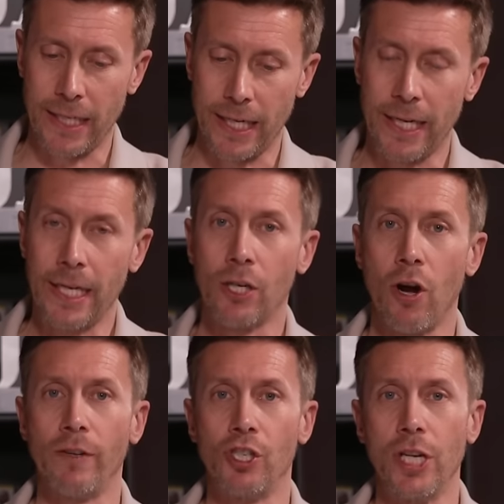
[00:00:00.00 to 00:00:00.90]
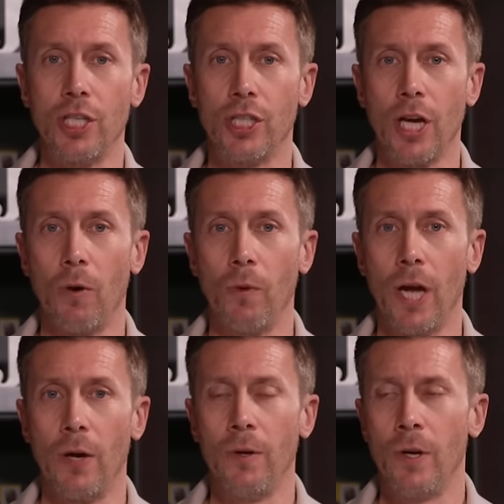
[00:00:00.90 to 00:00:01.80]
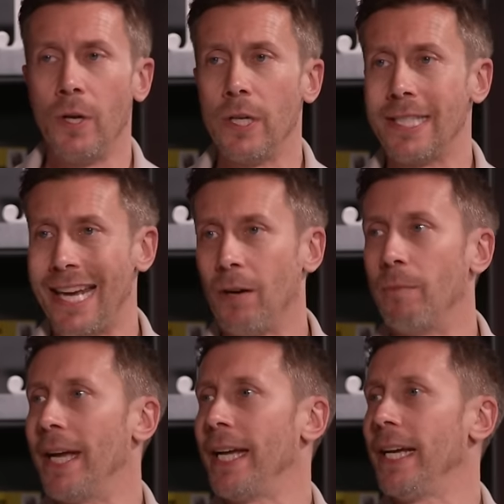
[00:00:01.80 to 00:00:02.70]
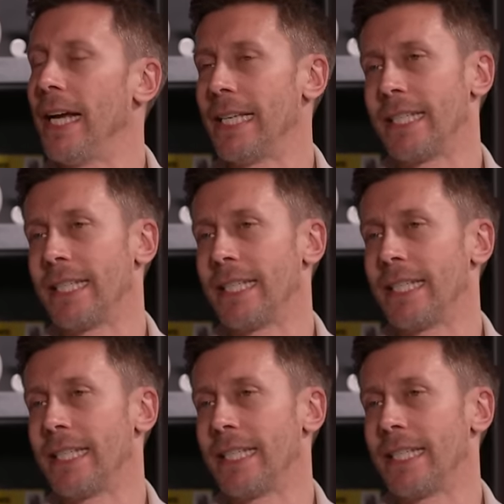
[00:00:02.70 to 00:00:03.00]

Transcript: uh, Kovacic goal, though. Tell me, ooh, as